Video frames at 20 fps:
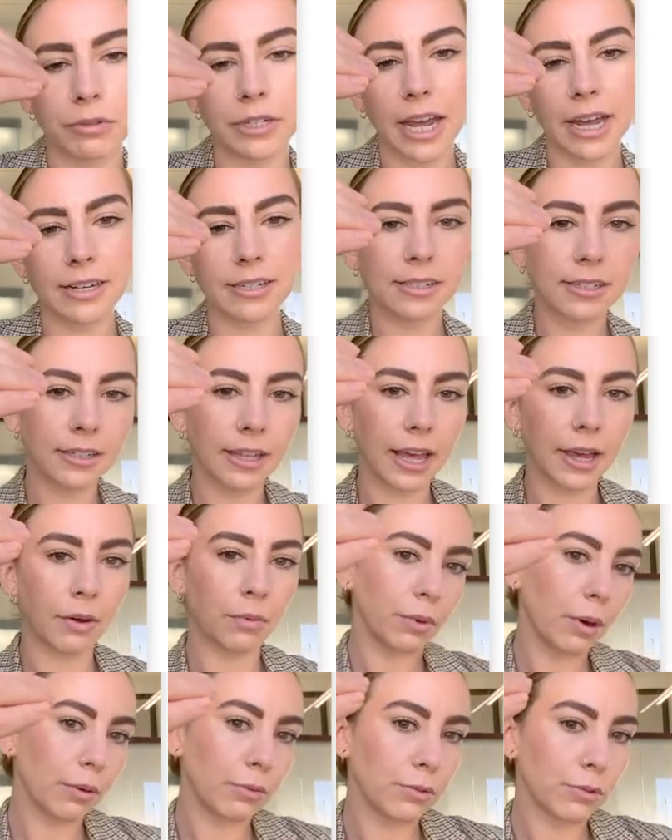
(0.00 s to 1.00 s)
tend to like
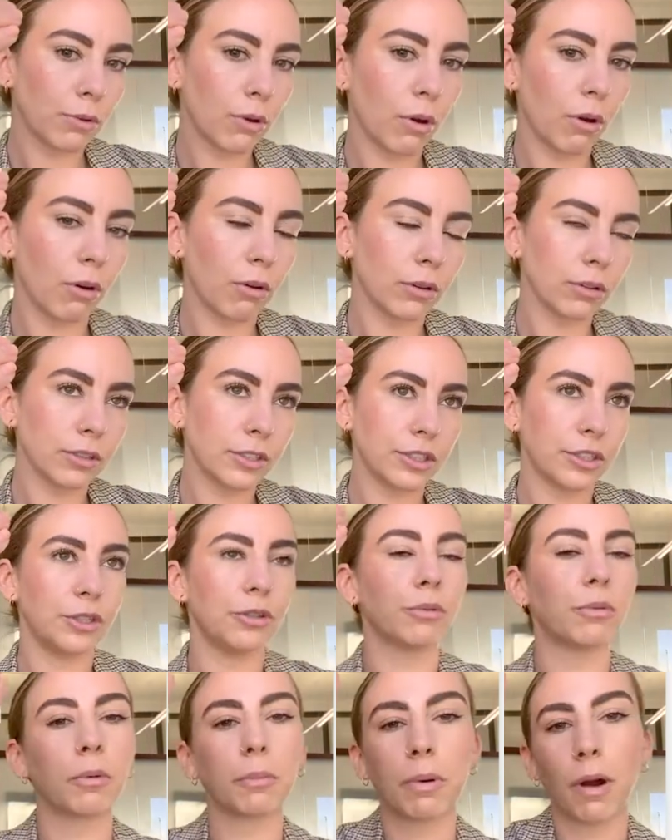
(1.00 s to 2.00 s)
rose gold,
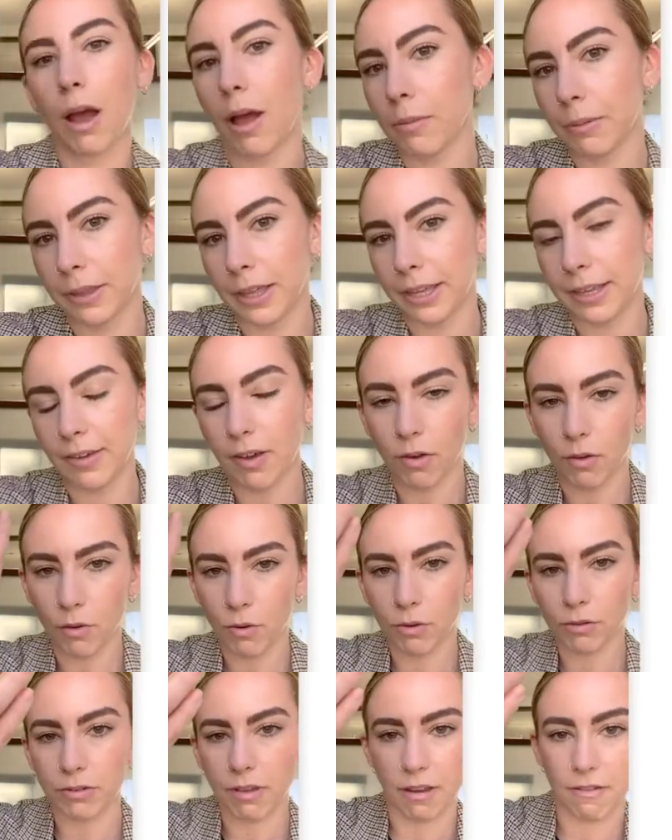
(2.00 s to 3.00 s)
you will probably like yellow
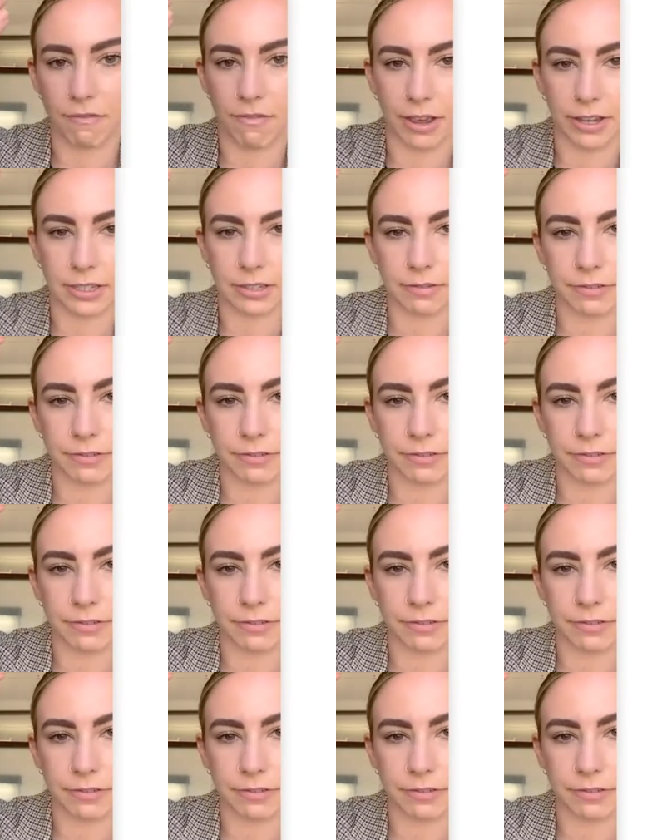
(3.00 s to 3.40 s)
gold and vice